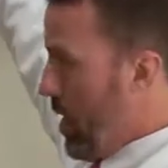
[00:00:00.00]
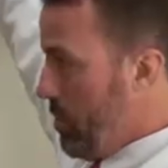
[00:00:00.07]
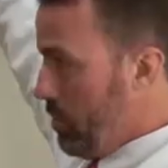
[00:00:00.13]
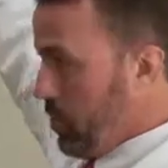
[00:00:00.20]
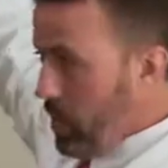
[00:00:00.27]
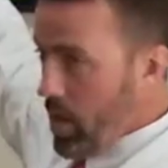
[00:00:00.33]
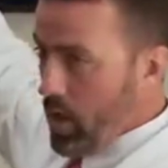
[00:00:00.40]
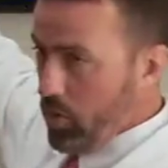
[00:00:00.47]

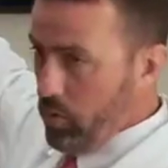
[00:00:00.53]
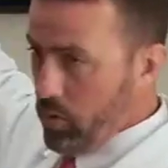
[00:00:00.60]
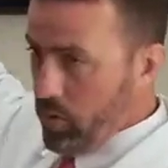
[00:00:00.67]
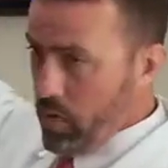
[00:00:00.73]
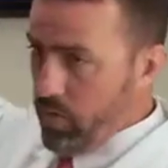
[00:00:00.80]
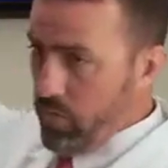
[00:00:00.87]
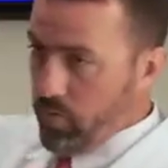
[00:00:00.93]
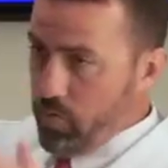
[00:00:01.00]
That blood will
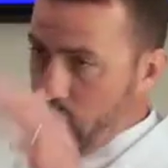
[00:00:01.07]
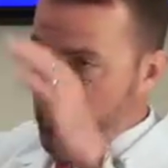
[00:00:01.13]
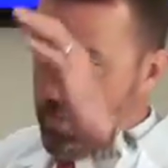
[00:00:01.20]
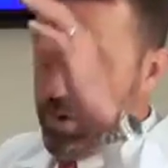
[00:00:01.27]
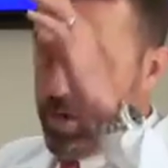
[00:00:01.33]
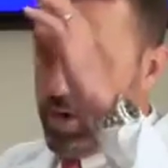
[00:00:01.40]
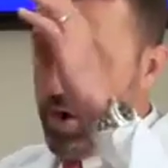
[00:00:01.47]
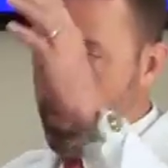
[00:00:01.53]
then form
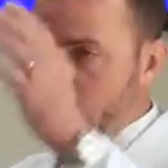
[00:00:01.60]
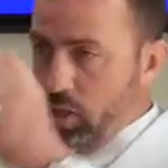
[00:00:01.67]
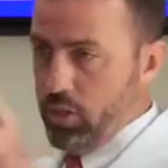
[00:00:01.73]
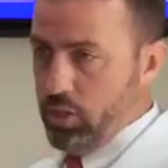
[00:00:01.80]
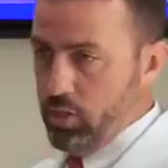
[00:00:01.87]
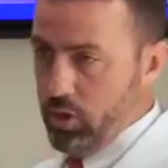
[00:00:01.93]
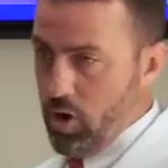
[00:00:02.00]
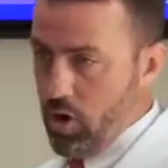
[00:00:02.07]
a
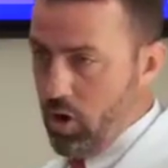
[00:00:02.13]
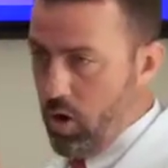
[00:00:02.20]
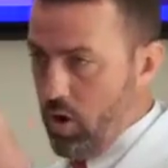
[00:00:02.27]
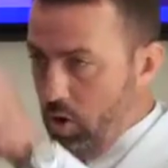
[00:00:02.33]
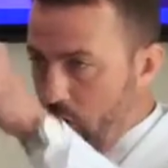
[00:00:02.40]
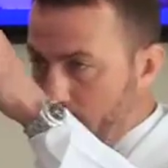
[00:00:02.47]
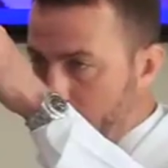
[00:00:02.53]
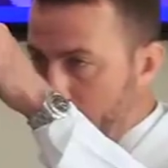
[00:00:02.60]
scar
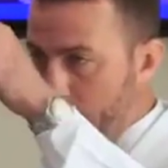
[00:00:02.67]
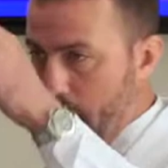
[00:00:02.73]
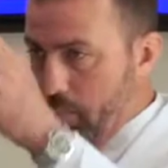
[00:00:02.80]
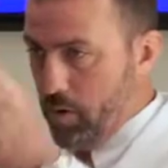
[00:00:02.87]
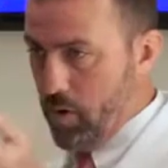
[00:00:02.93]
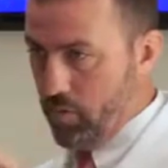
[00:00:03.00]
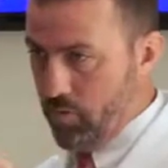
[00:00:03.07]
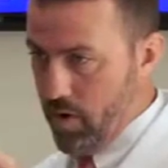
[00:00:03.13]
cartilage
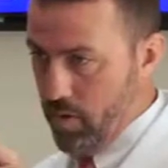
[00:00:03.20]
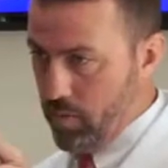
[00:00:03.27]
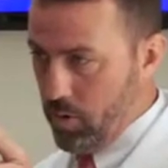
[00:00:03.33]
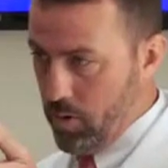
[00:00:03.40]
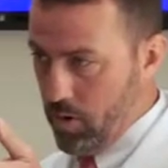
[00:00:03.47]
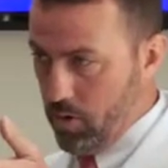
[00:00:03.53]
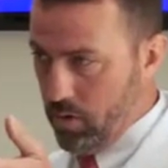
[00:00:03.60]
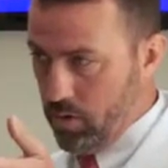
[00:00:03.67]
cap called
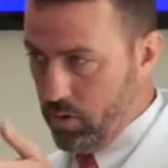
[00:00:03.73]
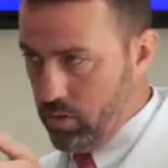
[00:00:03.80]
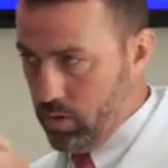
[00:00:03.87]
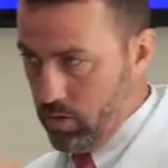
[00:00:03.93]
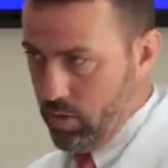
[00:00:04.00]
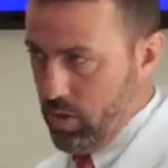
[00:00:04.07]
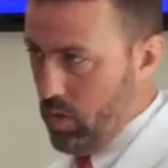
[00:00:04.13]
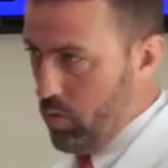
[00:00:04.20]
fibrocartilage.
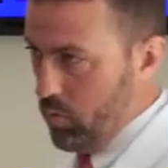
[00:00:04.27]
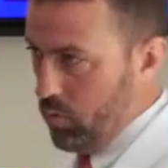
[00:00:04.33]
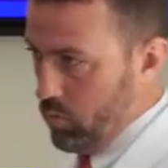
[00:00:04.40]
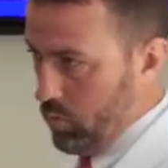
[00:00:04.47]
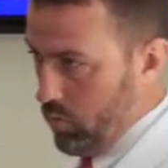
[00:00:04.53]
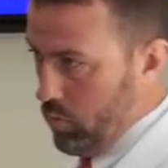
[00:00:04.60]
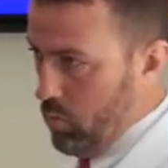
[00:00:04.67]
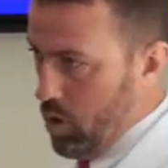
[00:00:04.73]
So you don't
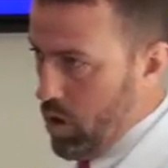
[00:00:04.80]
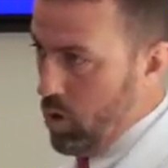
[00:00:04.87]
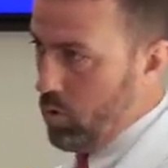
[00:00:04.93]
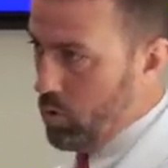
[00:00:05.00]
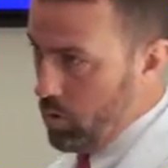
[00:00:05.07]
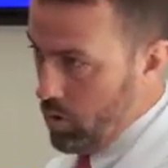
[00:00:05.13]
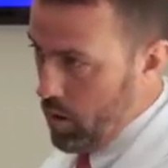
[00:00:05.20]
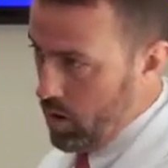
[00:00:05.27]
grow
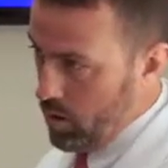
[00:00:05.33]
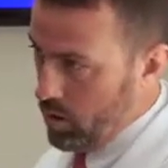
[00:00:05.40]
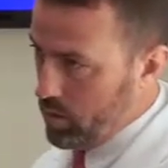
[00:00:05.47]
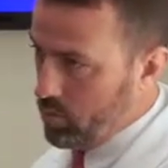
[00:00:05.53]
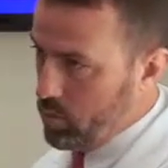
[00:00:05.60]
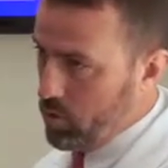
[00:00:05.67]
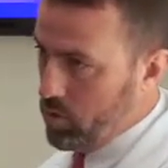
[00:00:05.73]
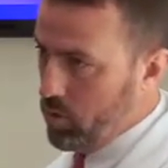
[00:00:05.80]
new
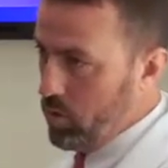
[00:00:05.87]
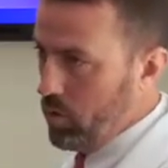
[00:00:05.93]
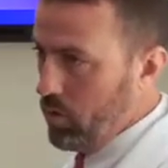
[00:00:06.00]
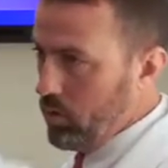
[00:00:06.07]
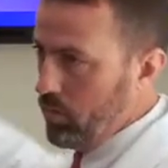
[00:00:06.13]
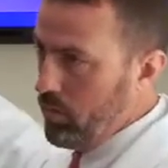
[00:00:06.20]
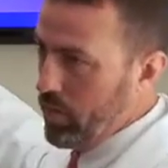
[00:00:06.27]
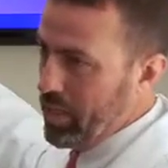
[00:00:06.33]
cartilage, but you can
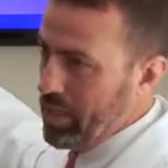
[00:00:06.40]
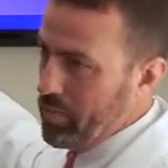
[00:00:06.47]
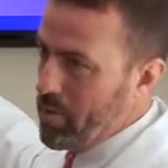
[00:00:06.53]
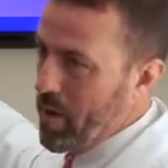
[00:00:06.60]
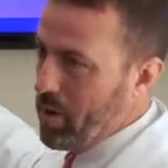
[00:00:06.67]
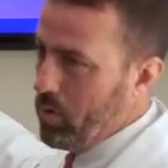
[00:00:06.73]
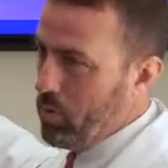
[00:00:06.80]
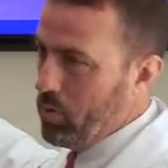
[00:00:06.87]
fill in the
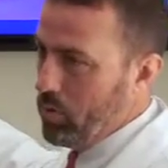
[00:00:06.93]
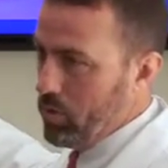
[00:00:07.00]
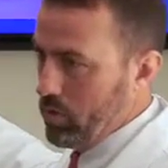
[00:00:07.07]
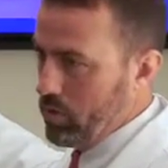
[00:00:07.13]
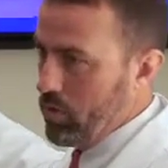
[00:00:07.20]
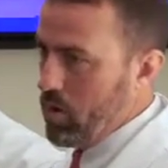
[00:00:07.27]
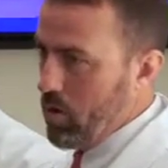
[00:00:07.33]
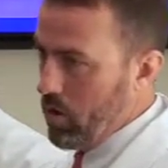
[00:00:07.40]
pothole with the
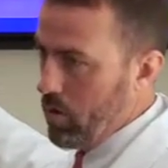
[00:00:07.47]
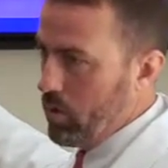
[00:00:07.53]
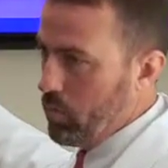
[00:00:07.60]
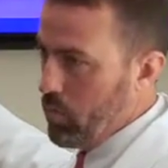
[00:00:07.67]
scar and it